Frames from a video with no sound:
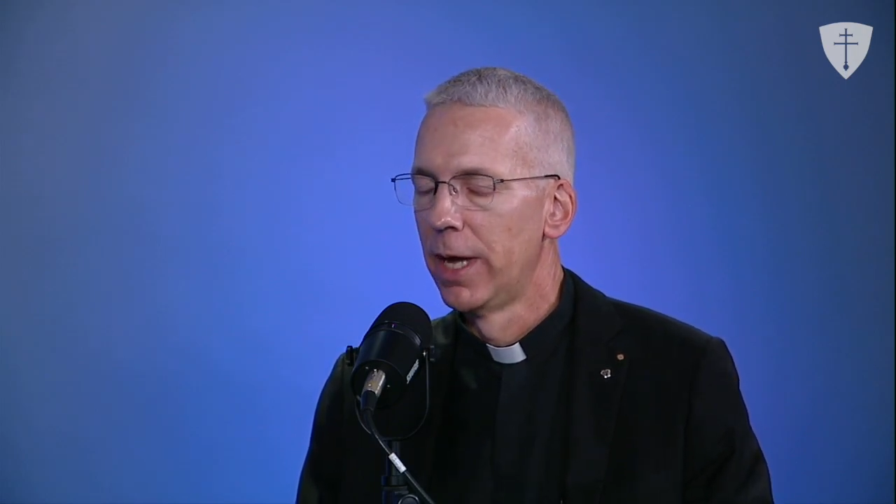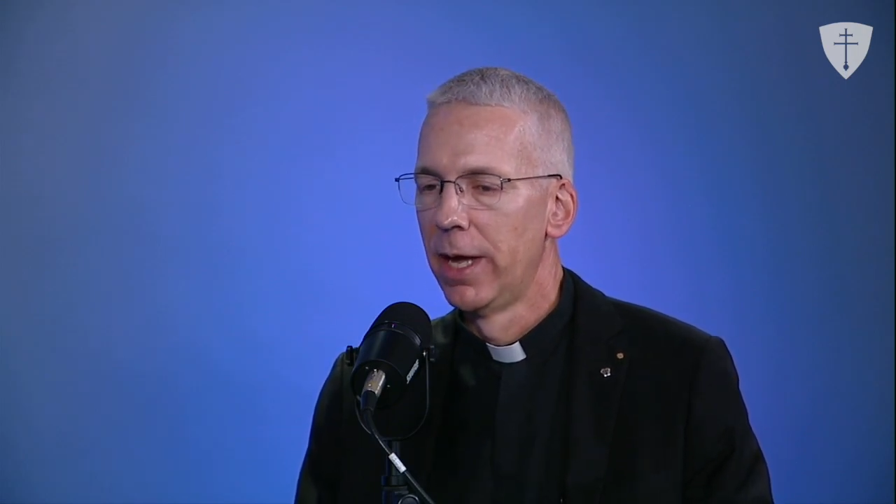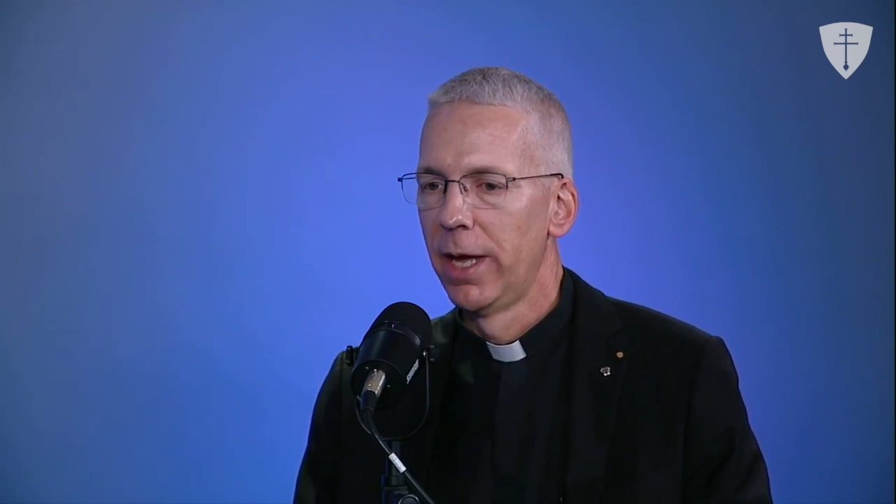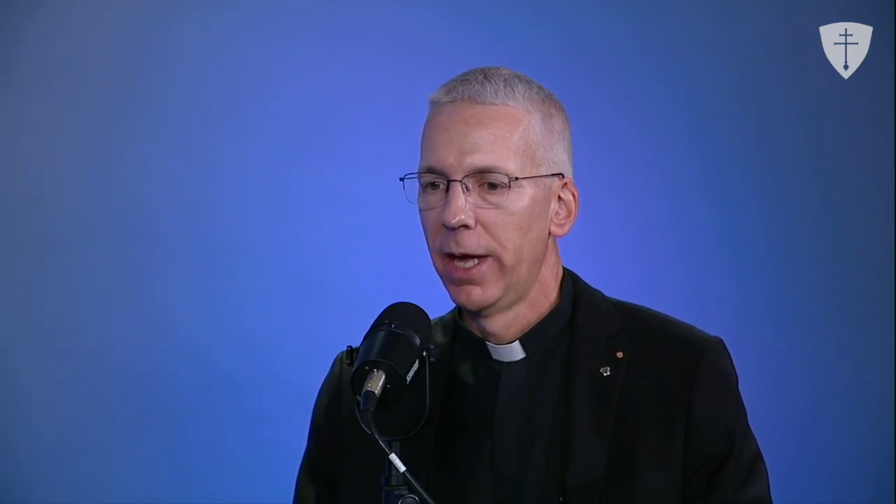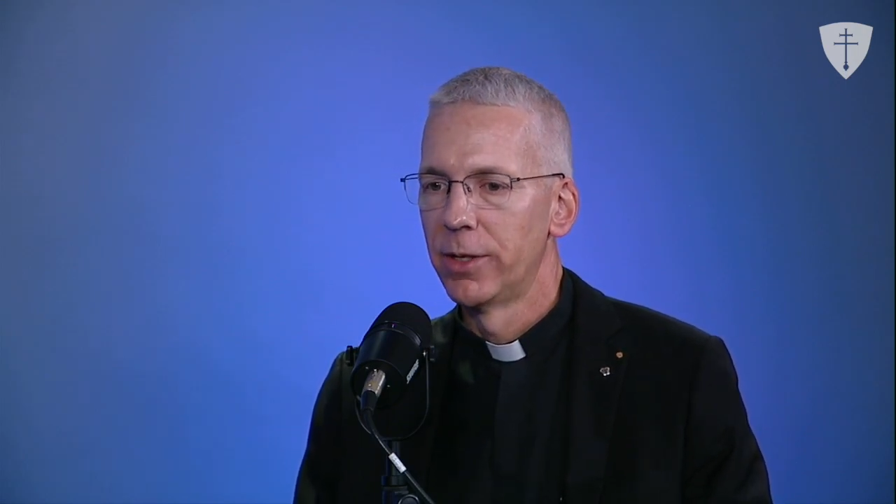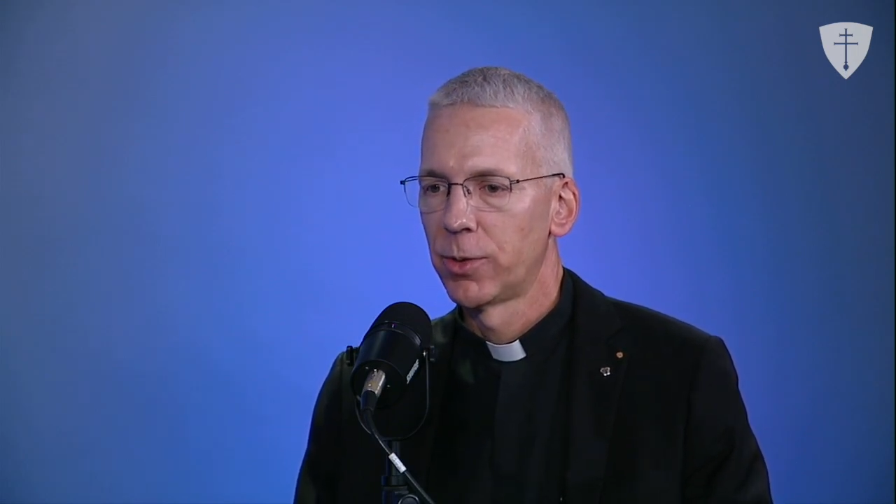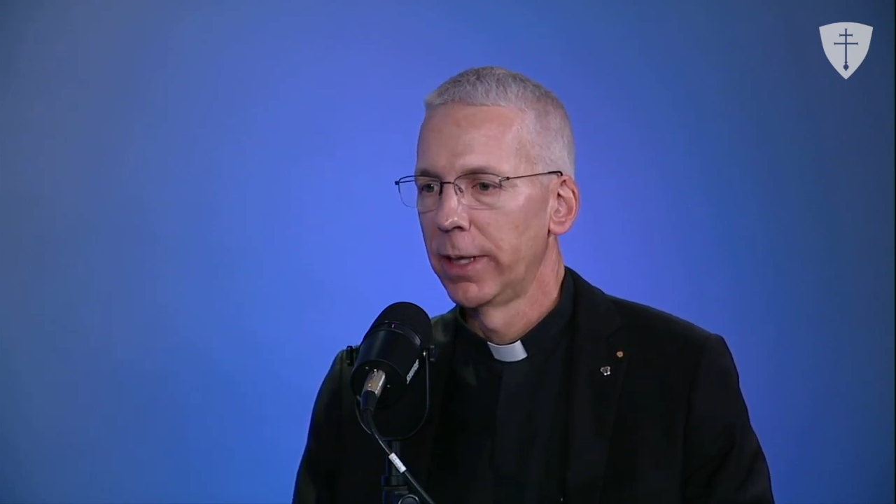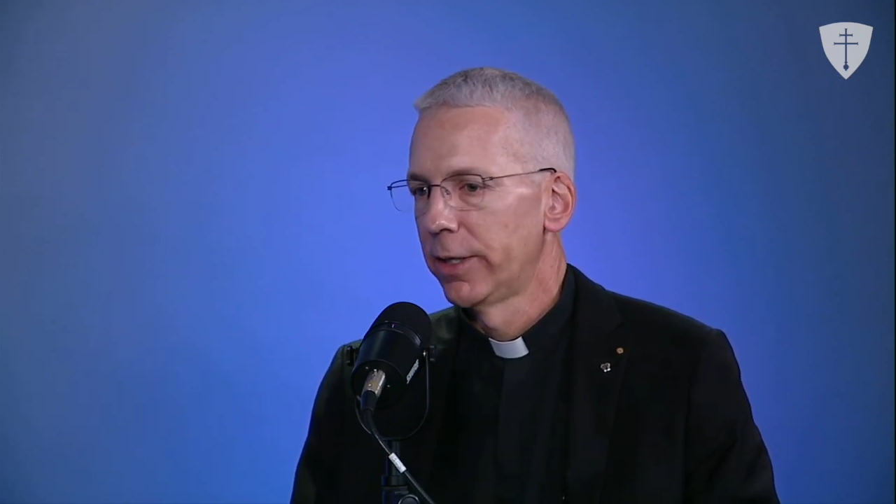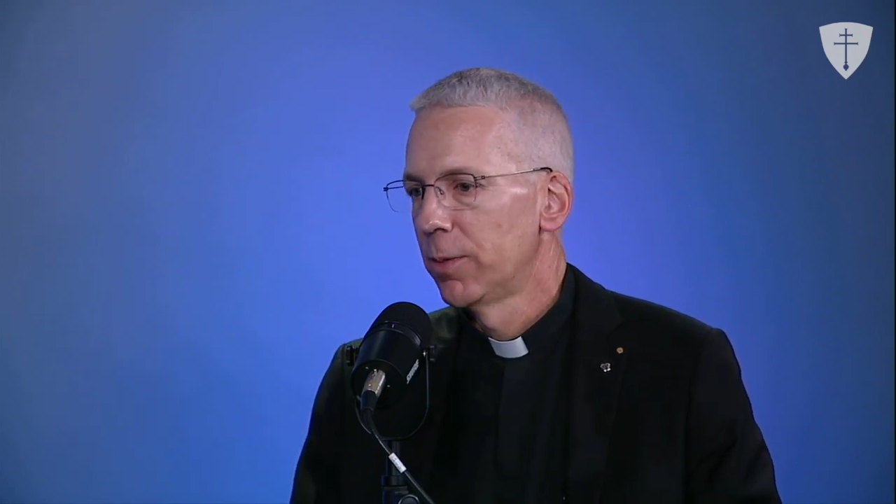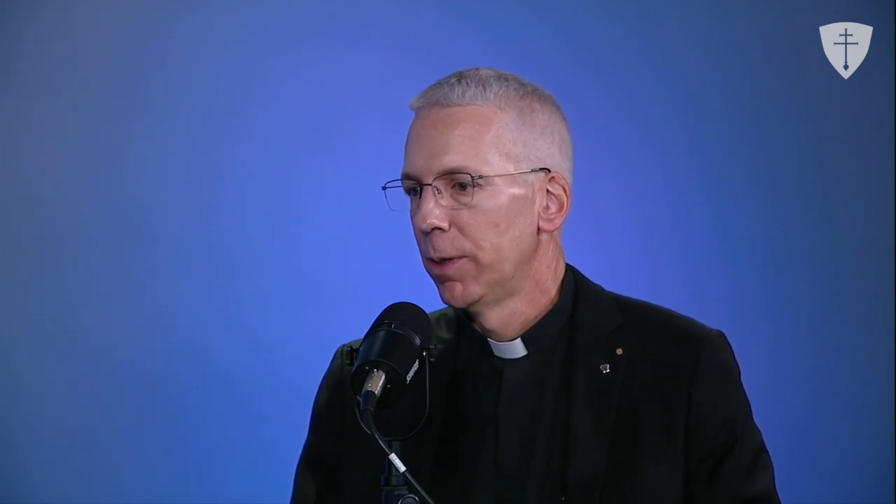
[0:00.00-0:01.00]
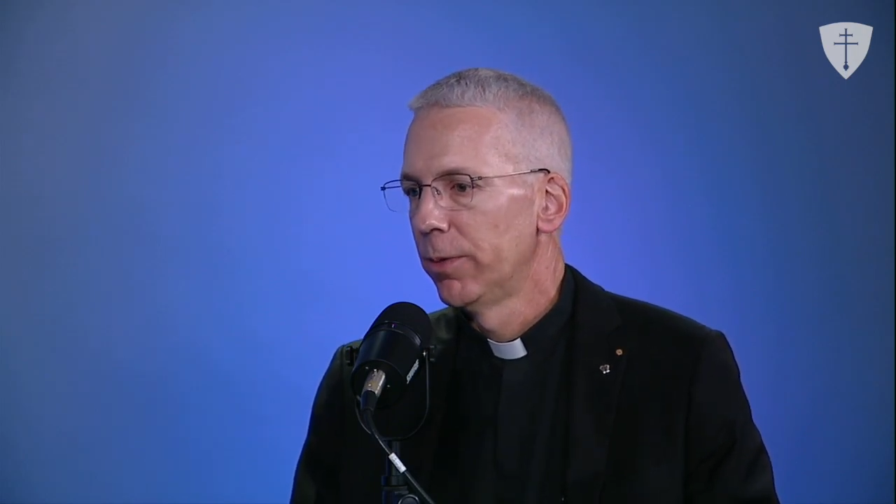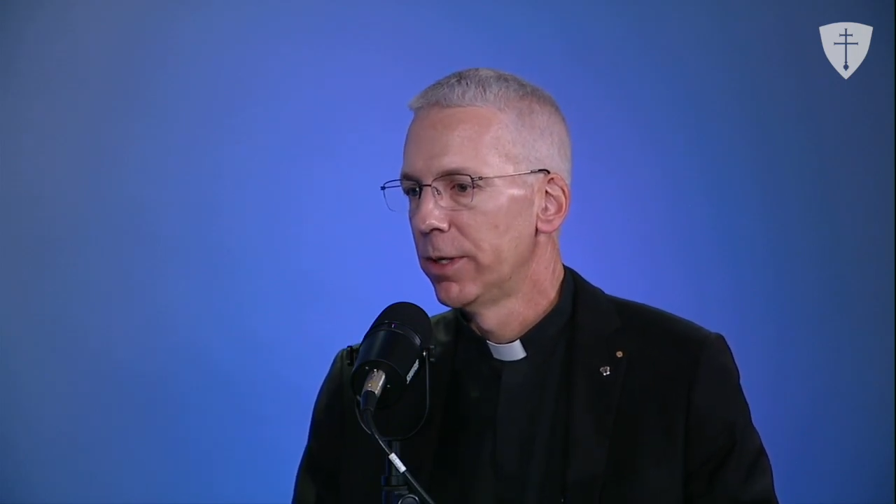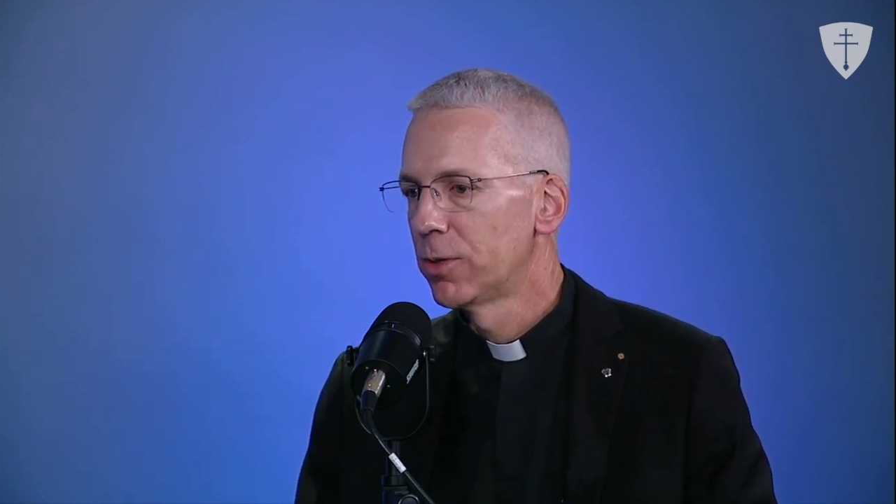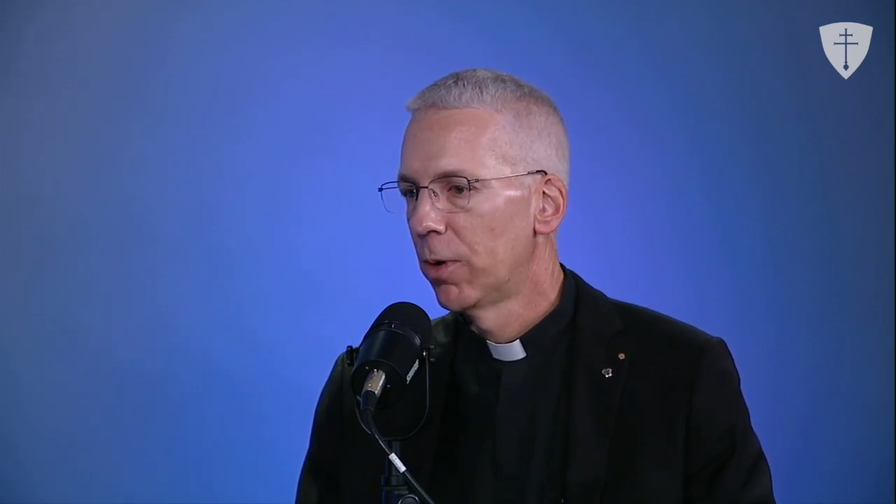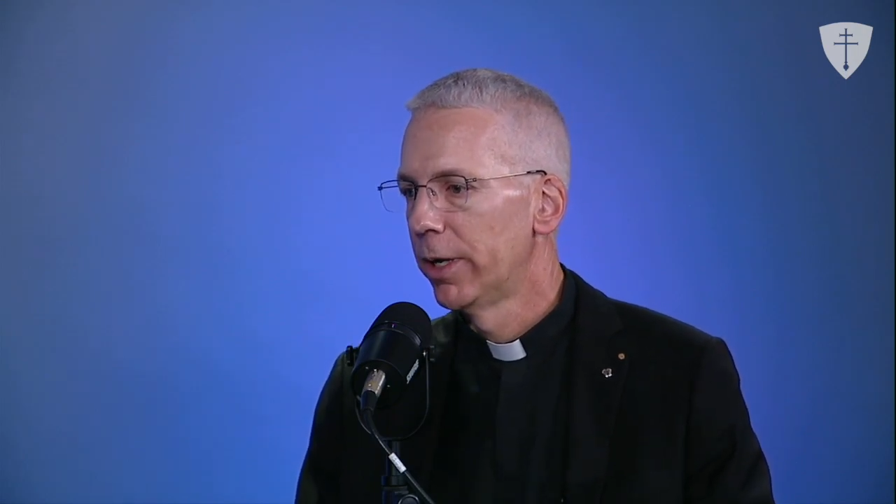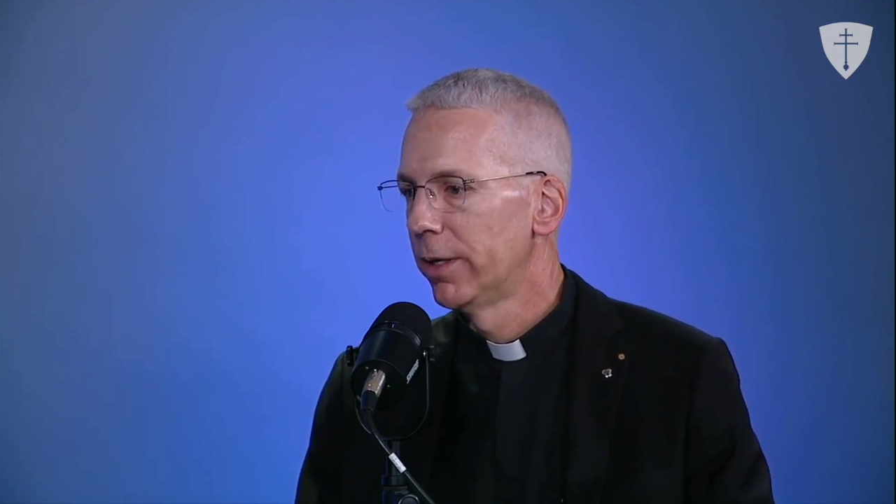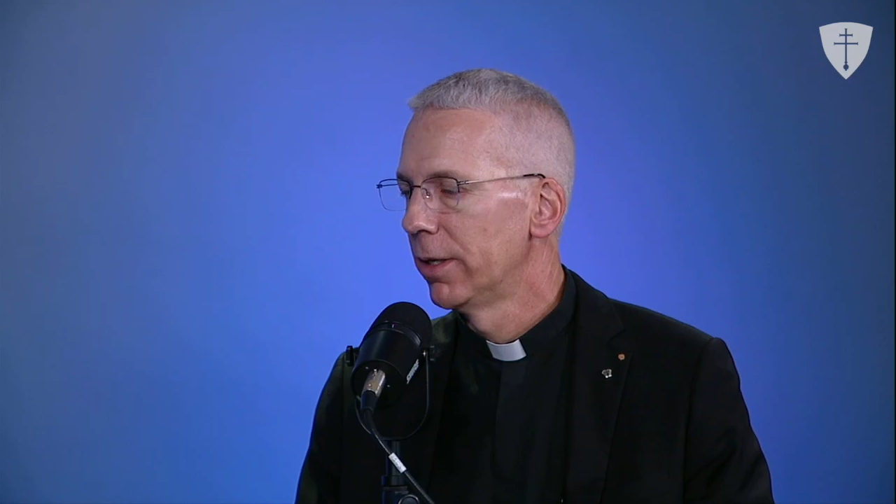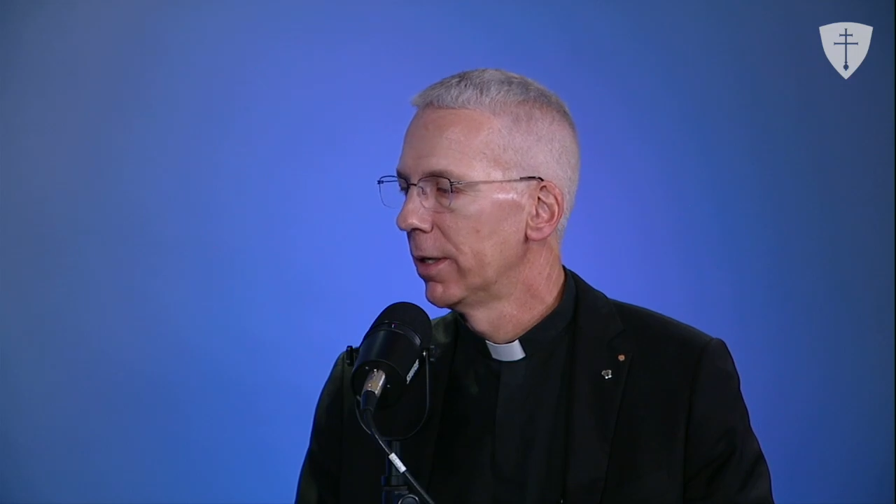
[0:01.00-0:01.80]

Yeah. And so I like to meet with each one and,